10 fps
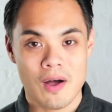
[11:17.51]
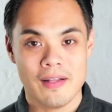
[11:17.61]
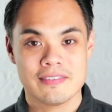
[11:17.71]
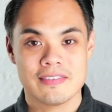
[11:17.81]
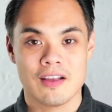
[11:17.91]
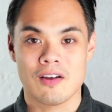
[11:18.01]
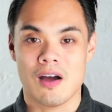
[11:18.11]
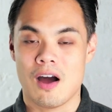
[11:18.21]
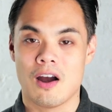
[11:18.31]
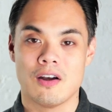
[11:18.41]
wallets. There
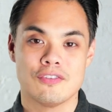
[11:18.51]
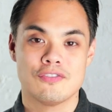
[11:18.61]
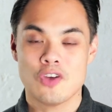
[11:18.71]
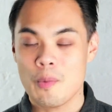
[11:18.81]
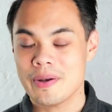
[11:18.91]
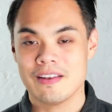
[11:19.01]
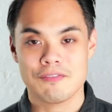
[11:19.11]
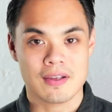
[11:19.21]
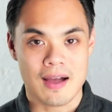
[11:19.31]
are so many different